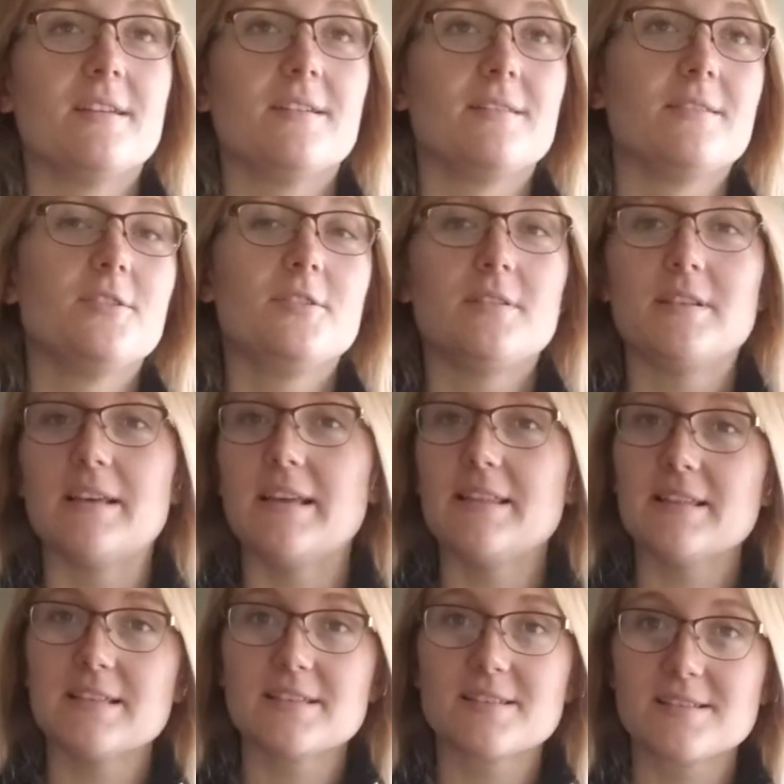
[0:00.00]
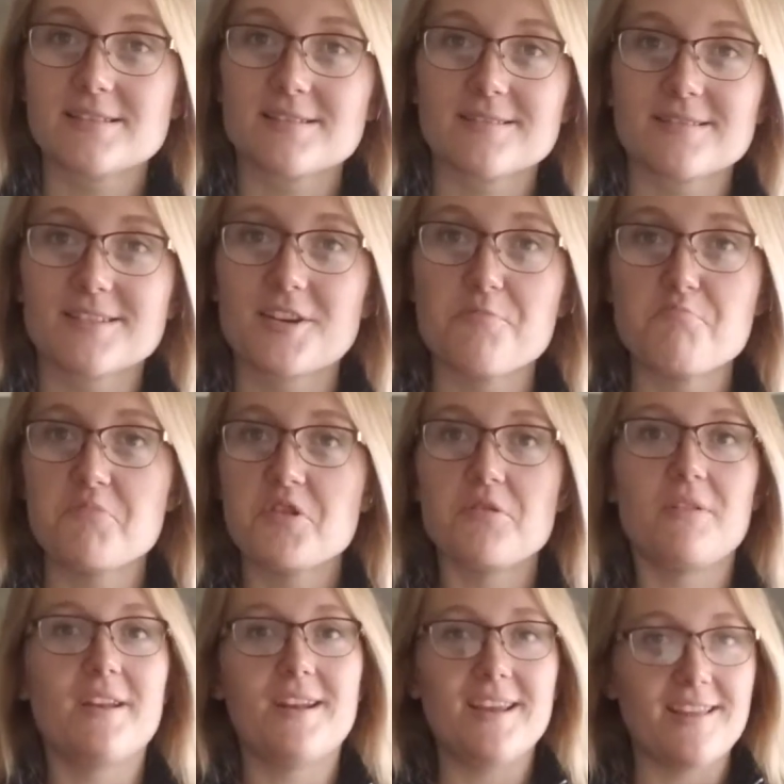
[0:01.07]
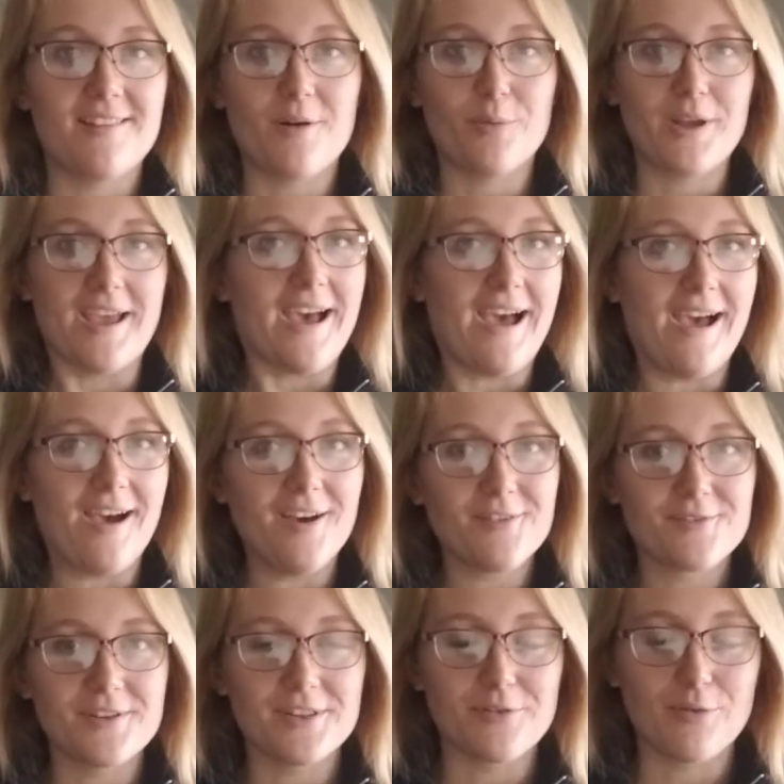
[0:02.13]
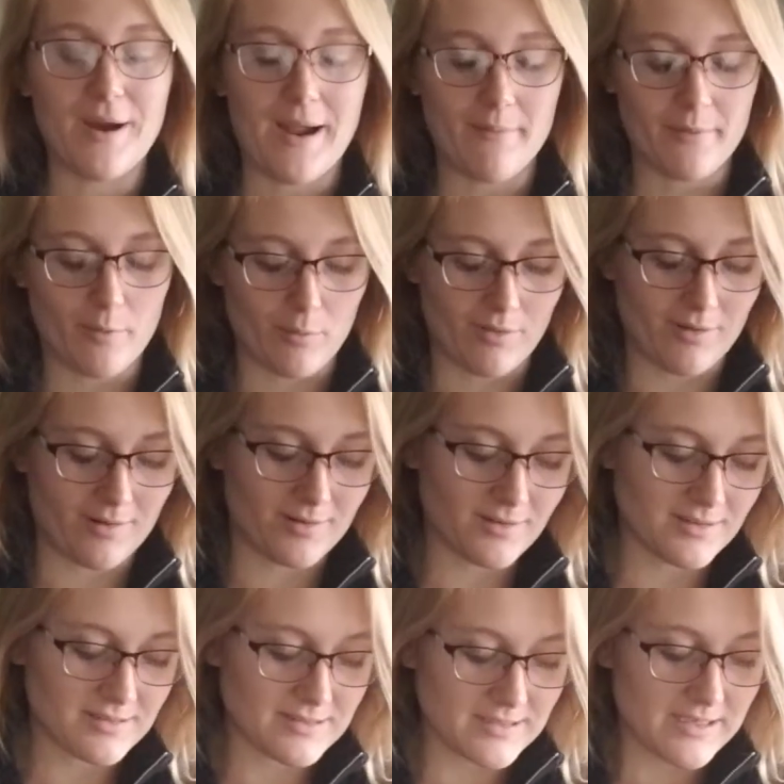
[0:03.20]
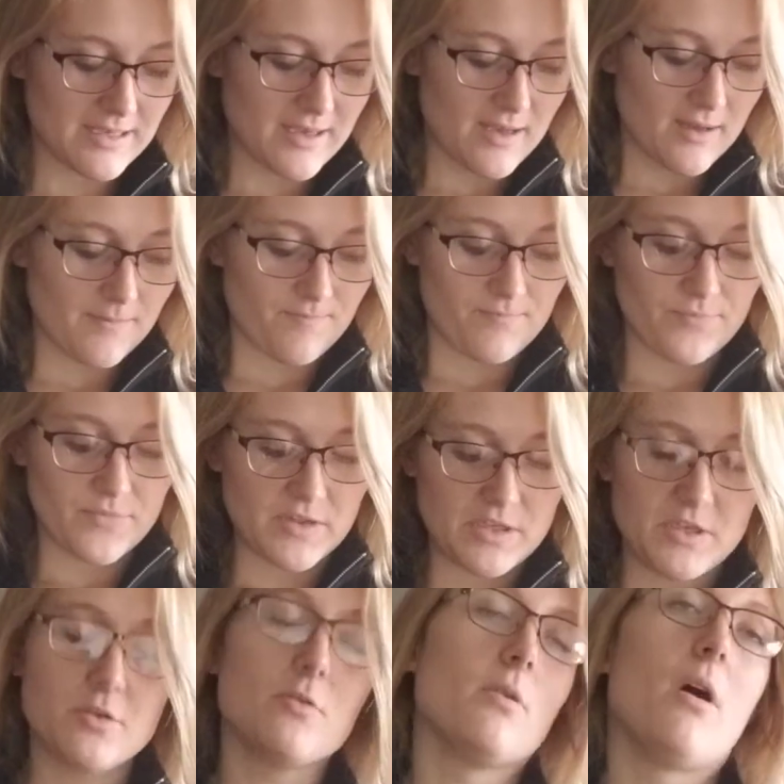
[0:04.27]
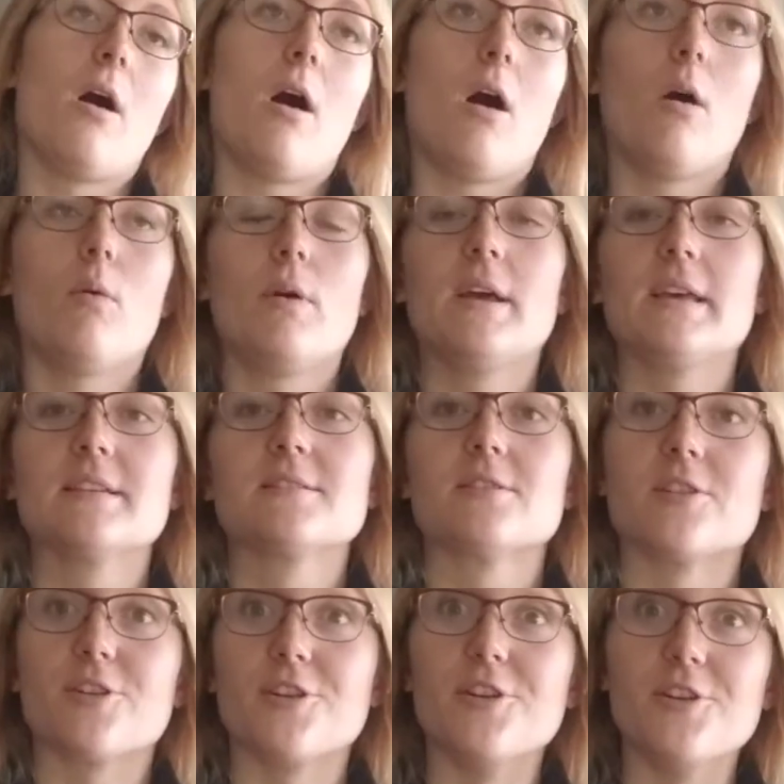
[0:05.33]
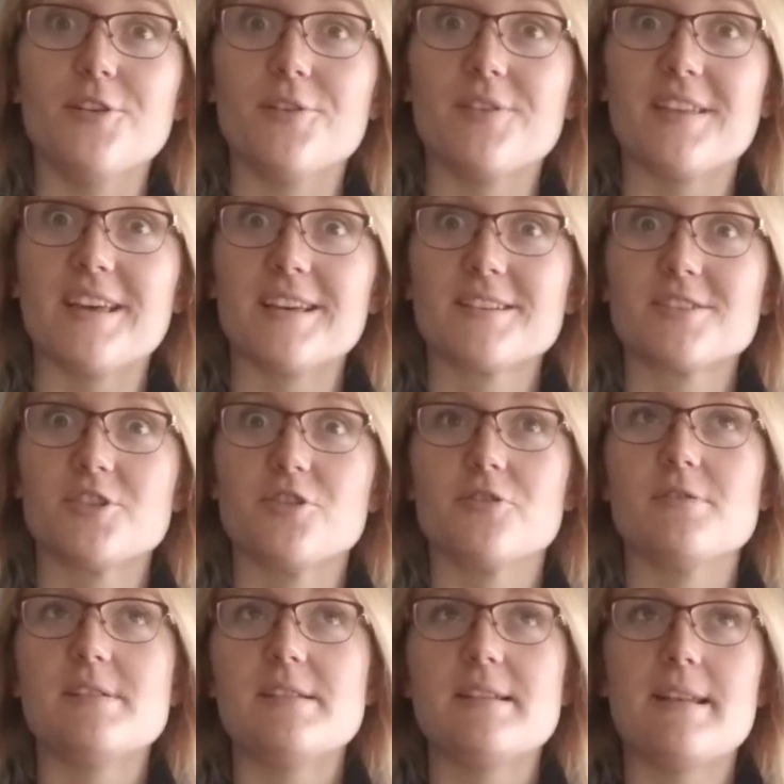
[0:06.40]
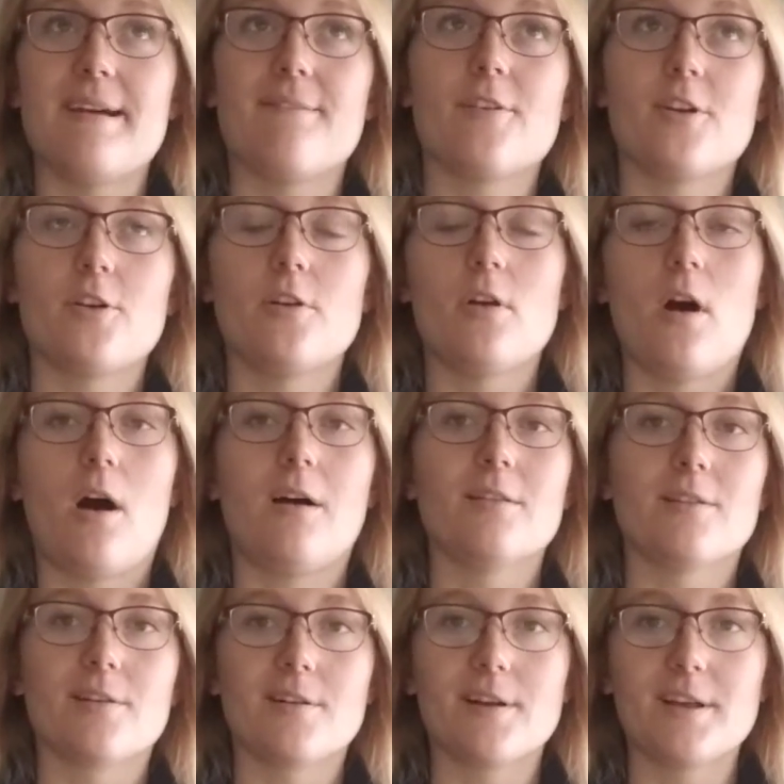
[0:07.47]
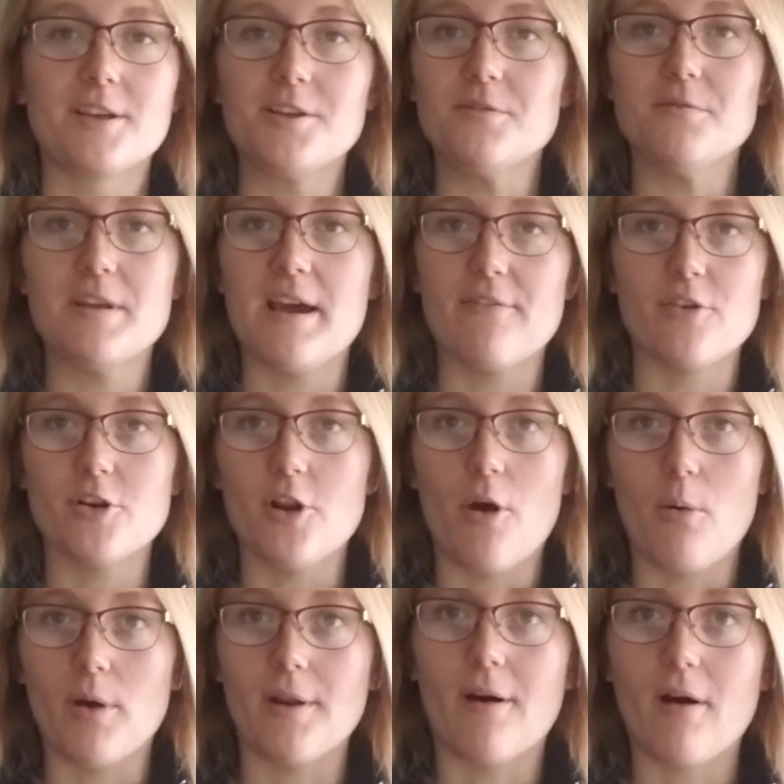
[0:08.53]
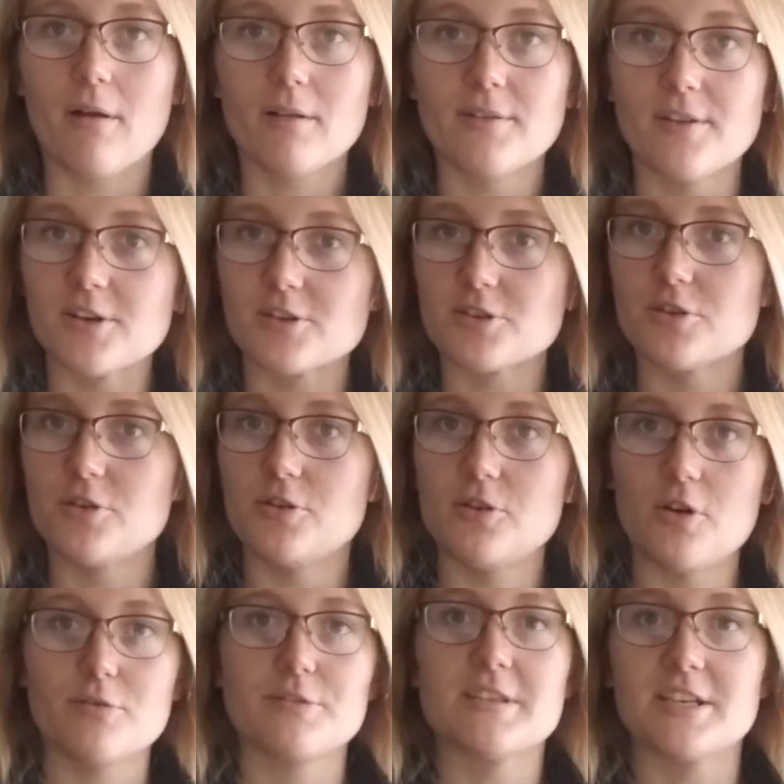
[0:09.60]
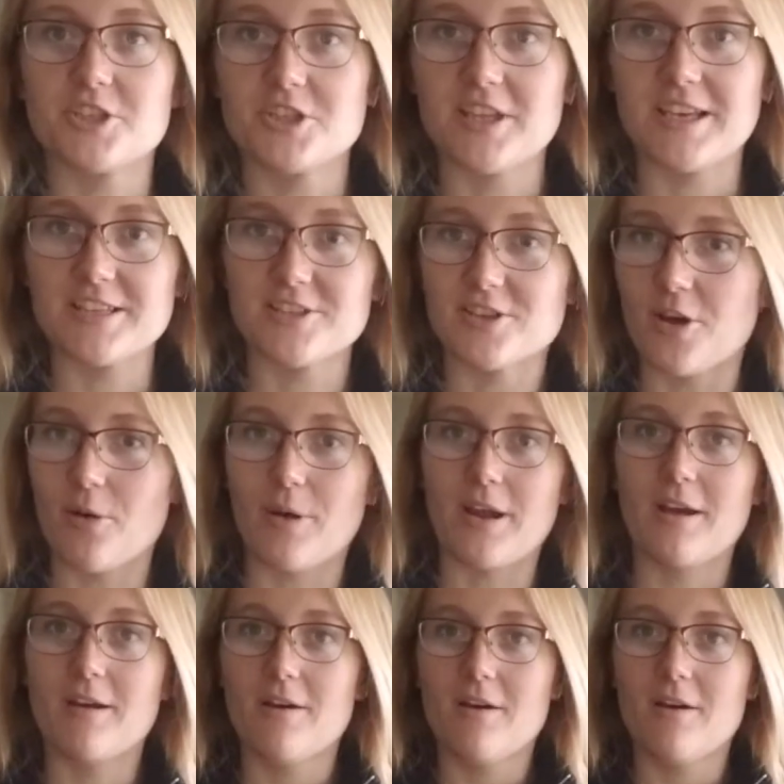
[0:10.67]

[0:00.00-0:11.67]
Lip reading: In this community that we have in the rabbit world, you always learn new things. You're never not learning. You never know it all. There's no such thing as knowing